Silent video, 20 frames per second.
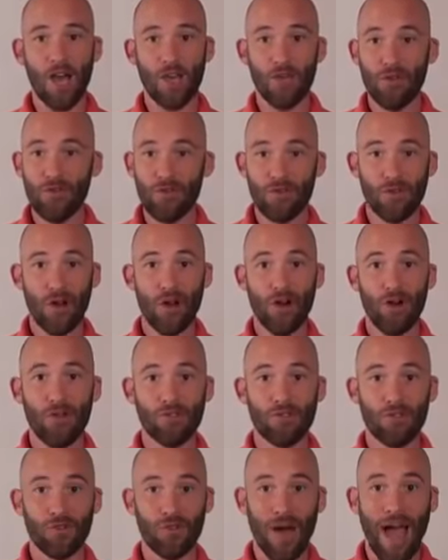you
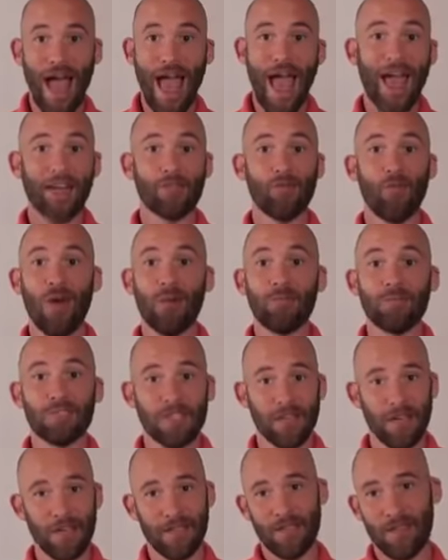go to a hacked
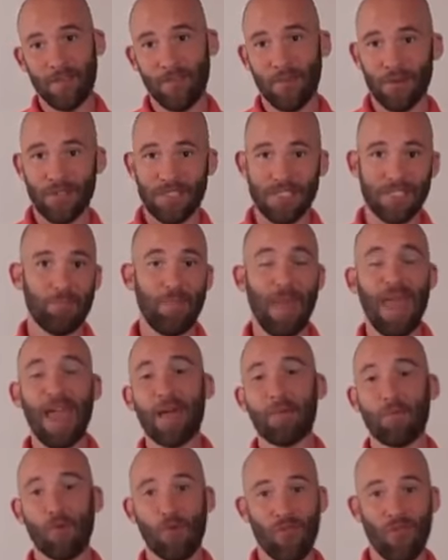website that puts
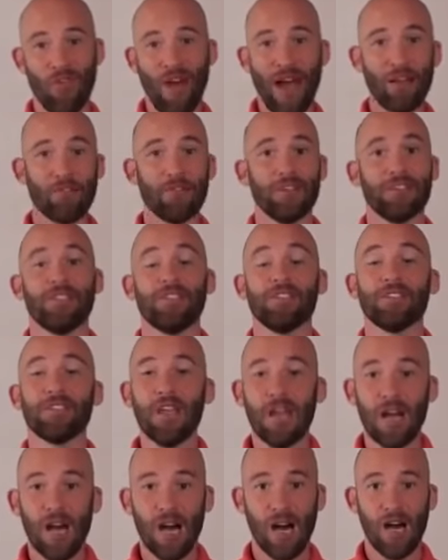spam or viruses
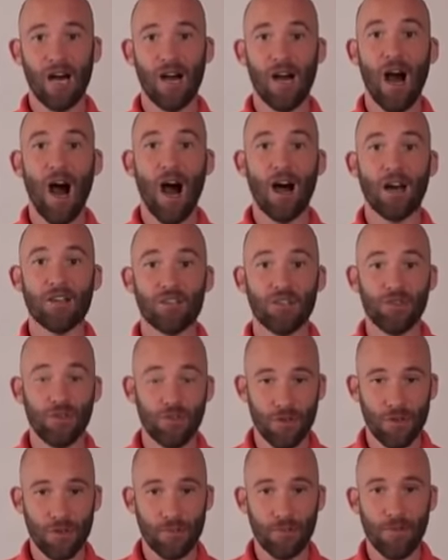onto
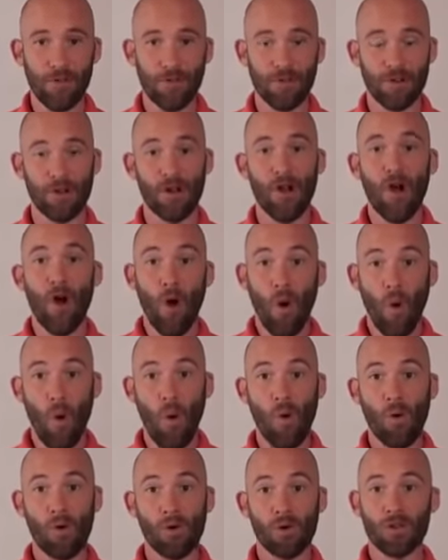your computer,
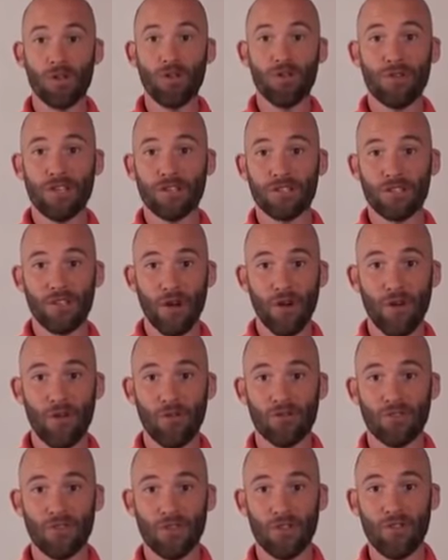or you just
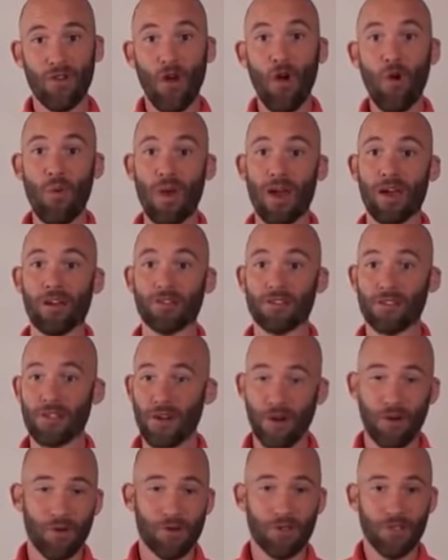go to nowhere,
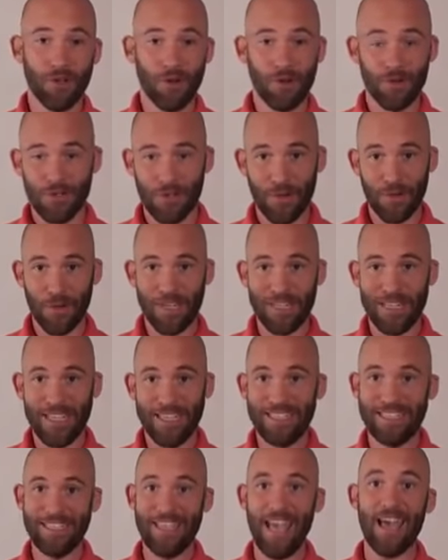so
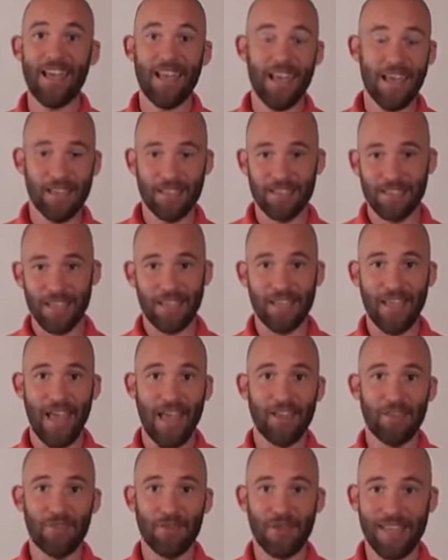it dead ends
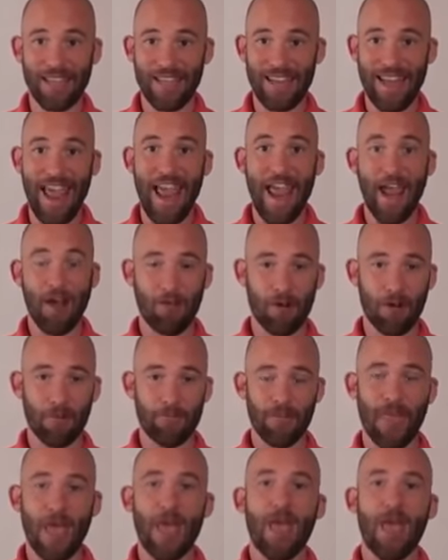and you get an error.